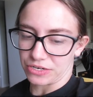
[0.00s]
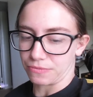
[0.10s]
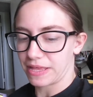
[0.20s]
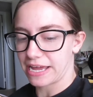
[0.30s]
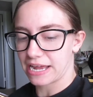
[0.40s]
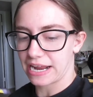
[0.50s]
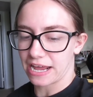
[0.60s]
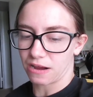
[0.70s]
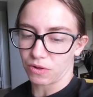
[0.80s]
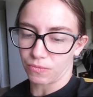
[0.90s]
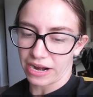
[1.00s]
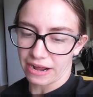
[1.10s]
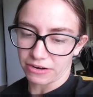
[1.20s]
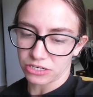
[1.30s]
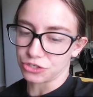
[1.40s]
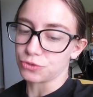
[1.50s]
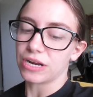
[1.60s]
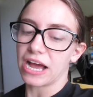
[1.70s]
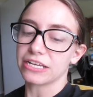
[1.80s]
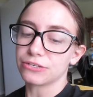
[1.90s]
Plant, animal, whatever. Do
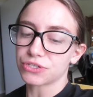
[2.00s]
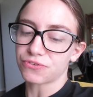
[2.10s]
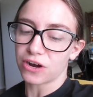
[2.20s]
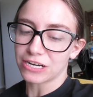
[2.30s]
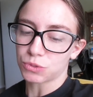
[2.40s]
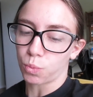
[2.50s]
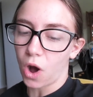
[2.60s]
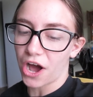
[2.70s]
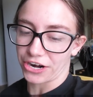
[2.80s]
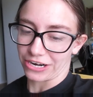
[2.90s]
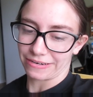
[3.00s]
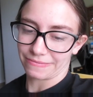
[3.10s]
not use fresh water.